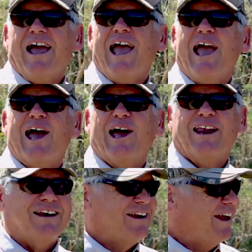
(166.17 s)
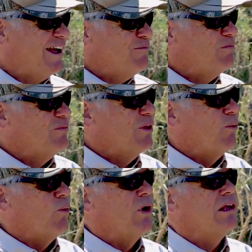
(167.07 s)
and
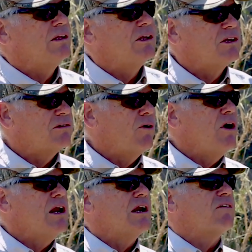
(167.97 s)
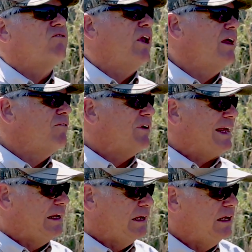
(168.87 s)
was destroyed in the flood of
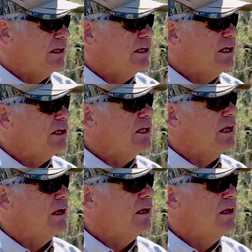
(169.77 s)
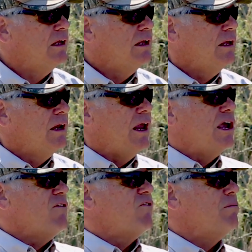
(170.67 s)
1916.
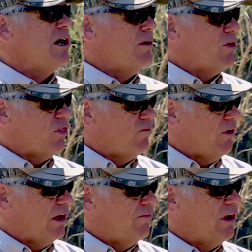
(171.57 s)
Now, you're familiar with the flood of